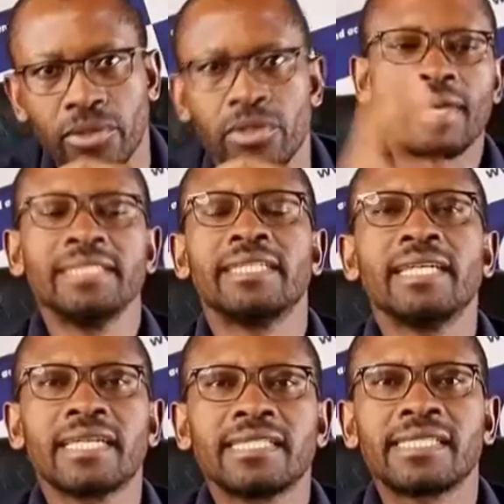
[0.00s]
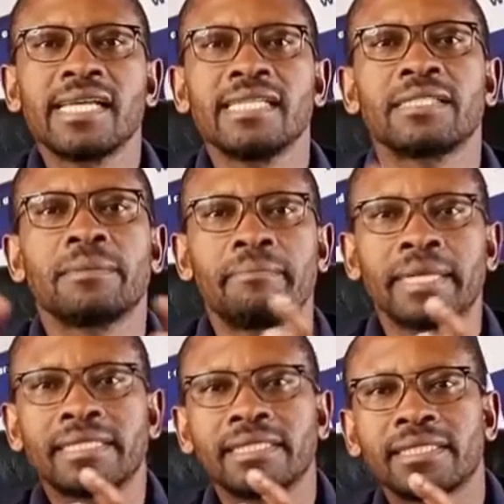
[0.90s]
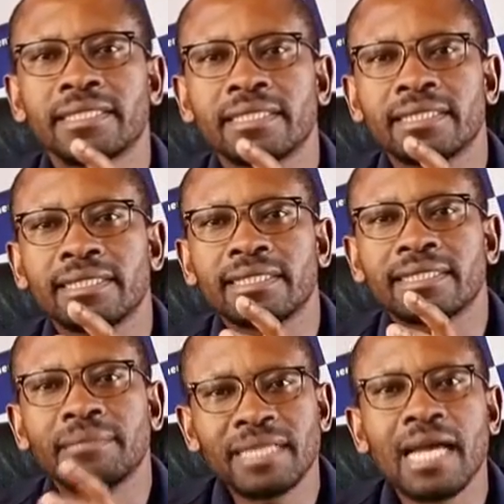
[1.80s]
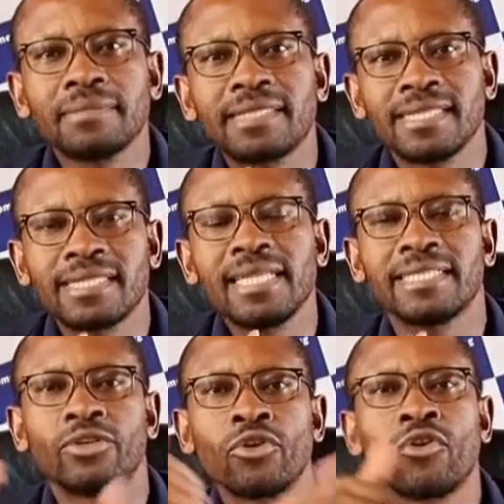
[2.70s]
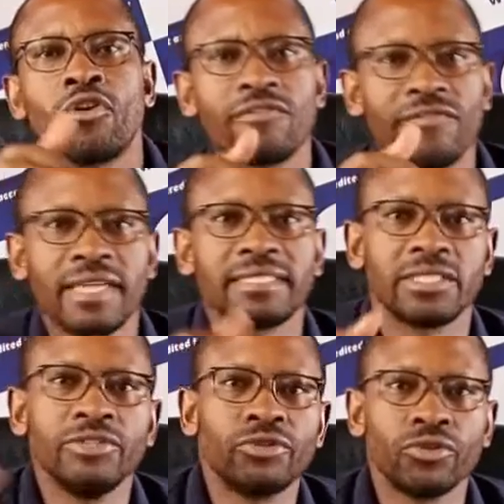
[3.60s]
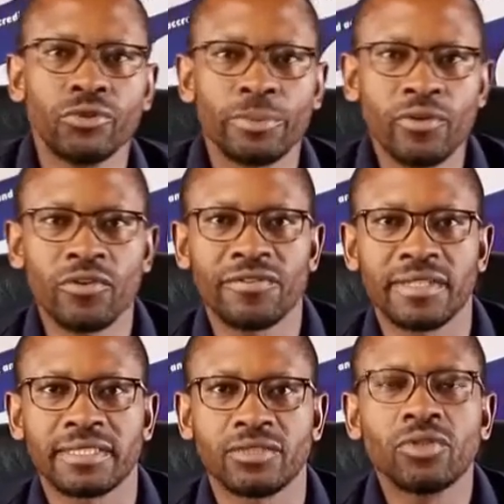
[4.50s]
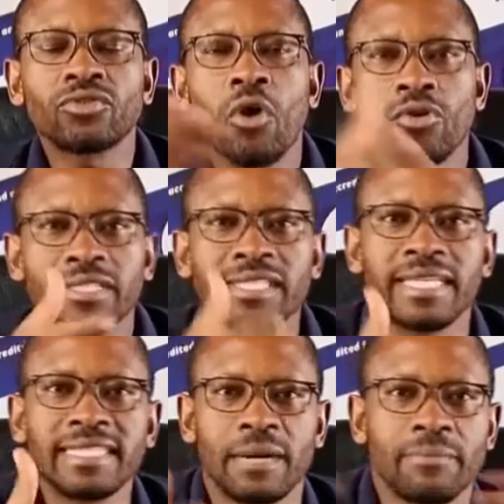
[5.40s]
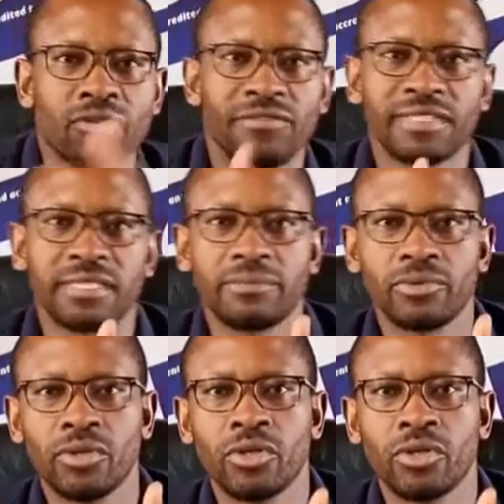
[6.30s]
You can generate sales, but sometimes the sales, they don't convert into profit. Not all sales are profitable.